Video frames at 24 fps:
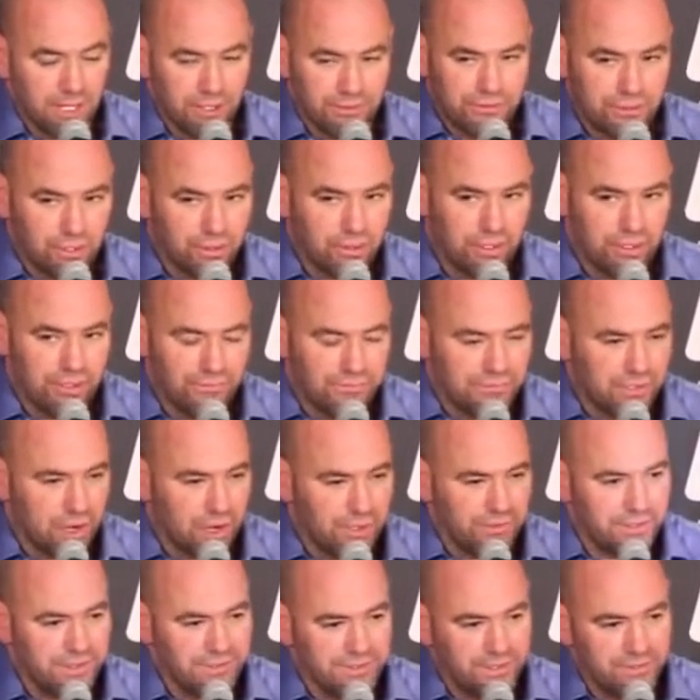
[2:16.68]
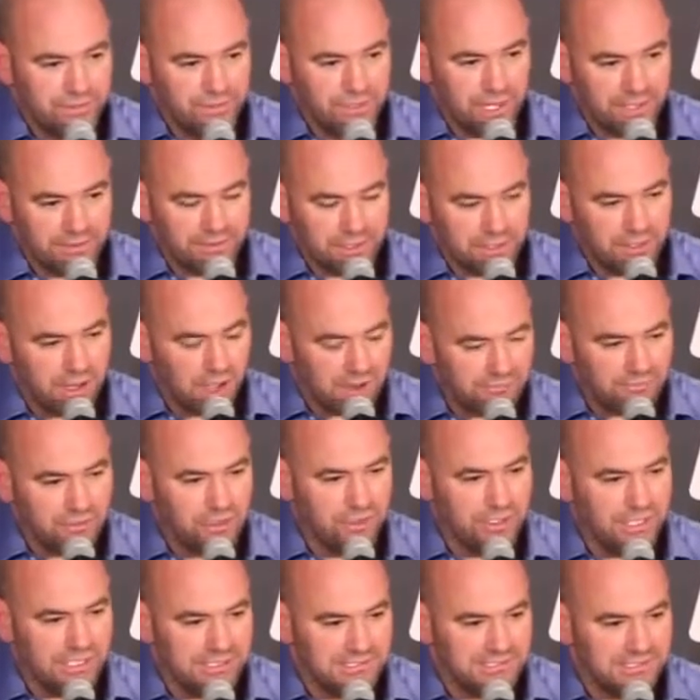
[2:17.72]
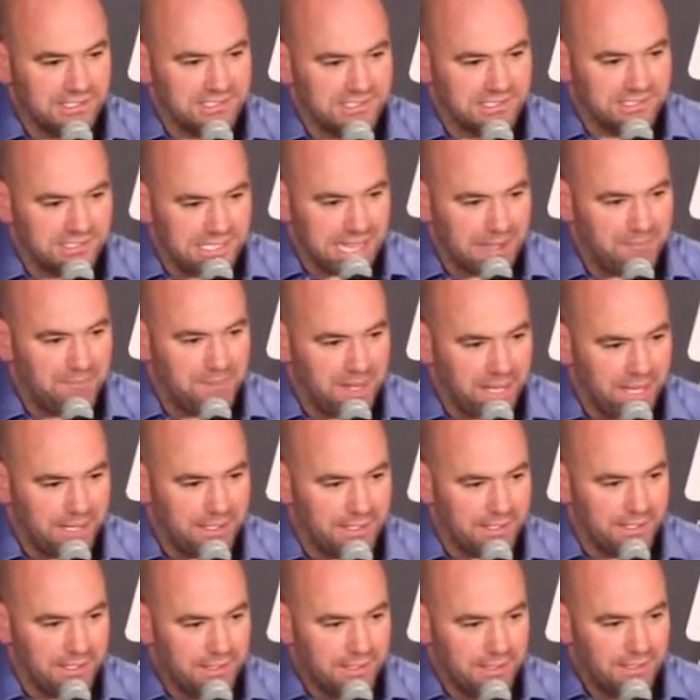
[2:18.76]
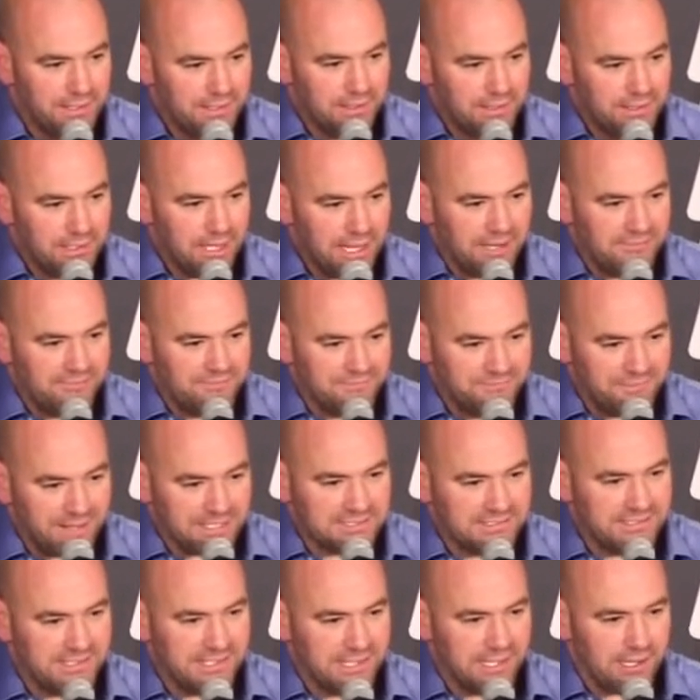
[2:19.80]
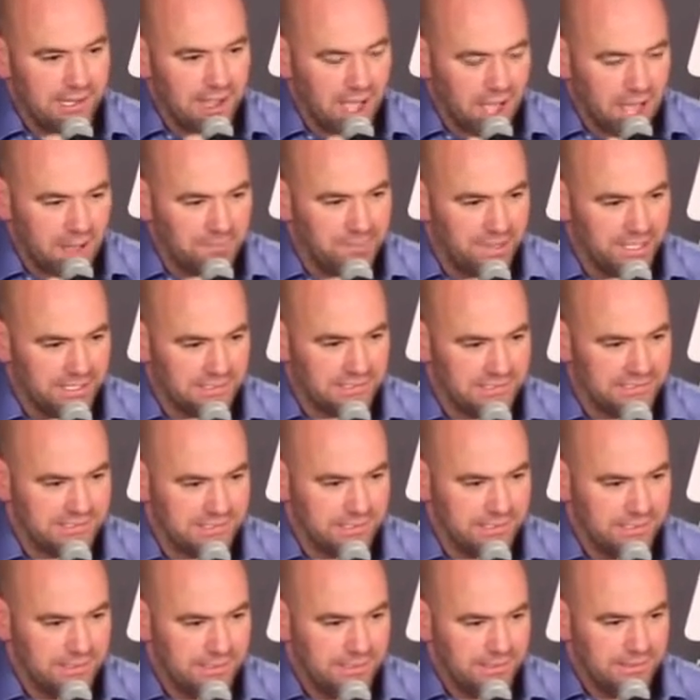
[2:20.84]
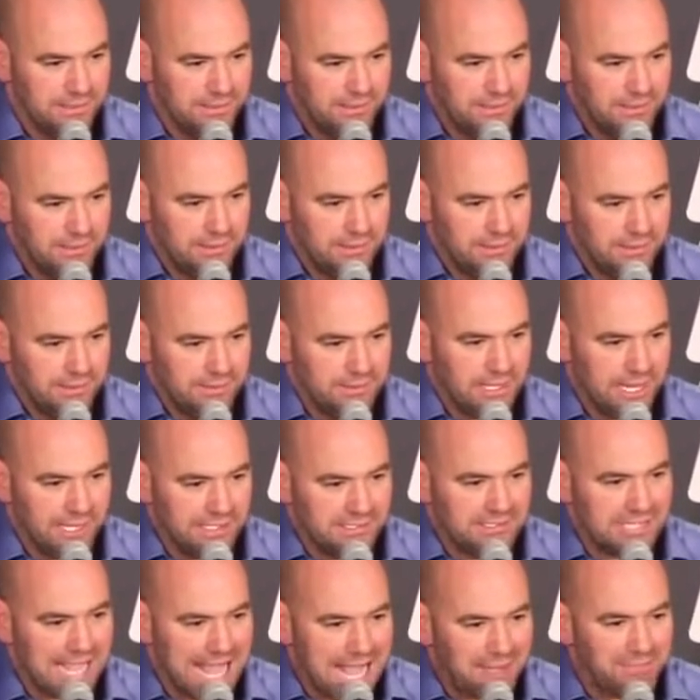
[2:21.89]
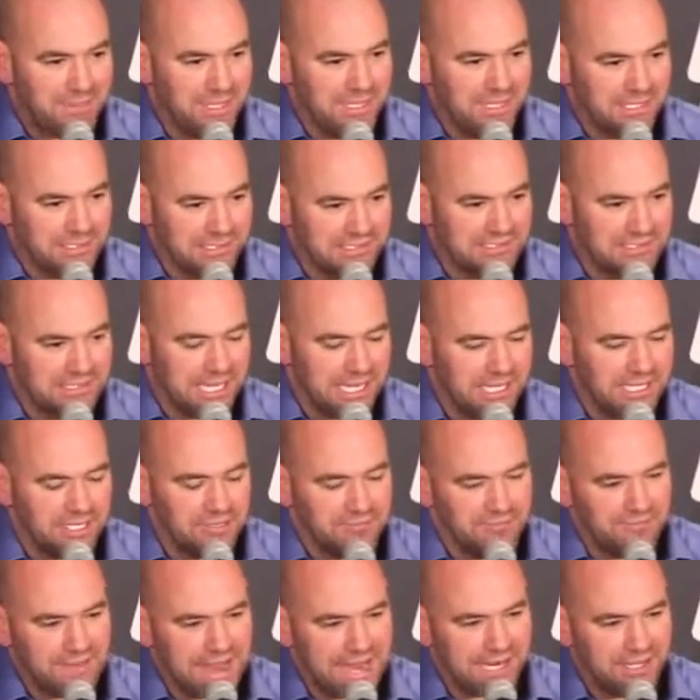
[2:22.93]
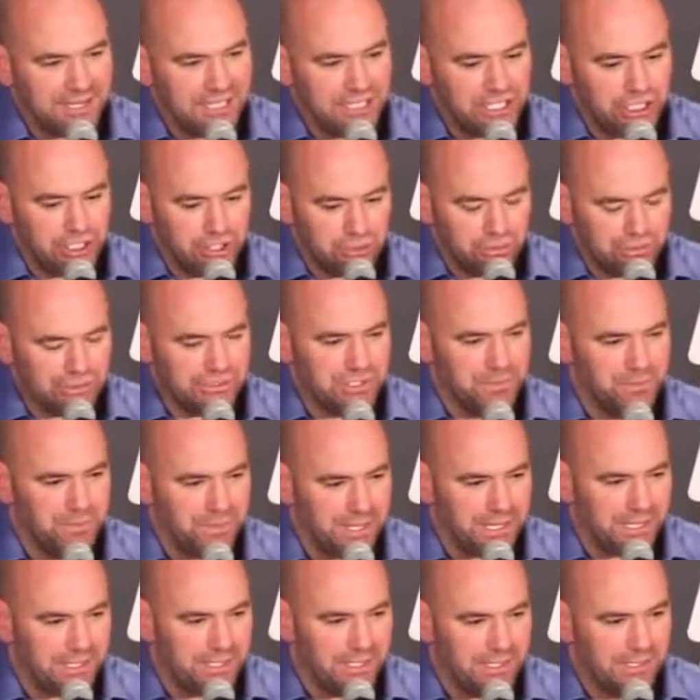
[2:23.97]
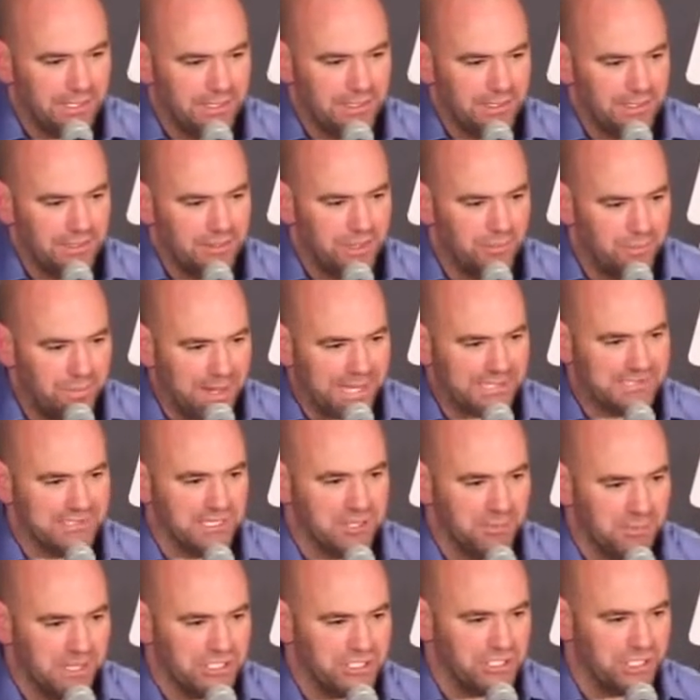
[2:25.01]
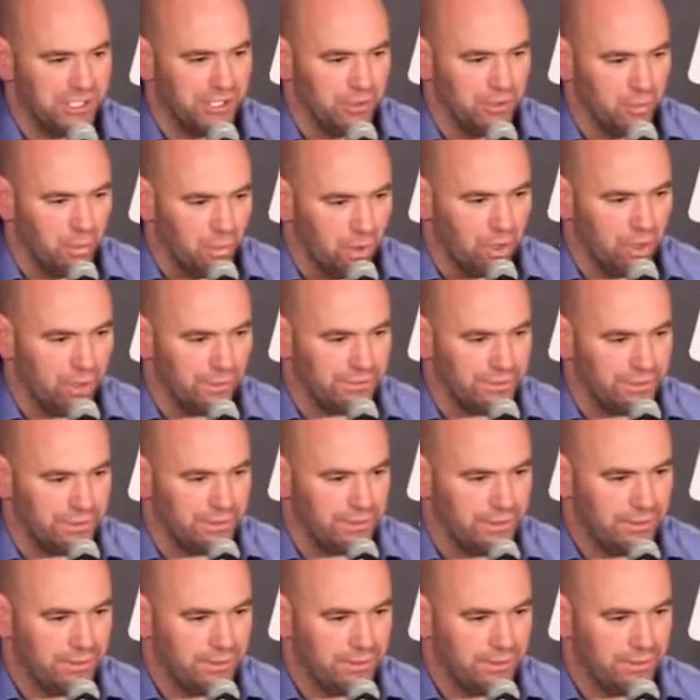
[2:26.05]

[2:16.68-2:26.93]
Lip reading: The alternatives are that the governor needs to step in and fix the incompetence that is happening in the state of Nevada that used to be the best commission in the world.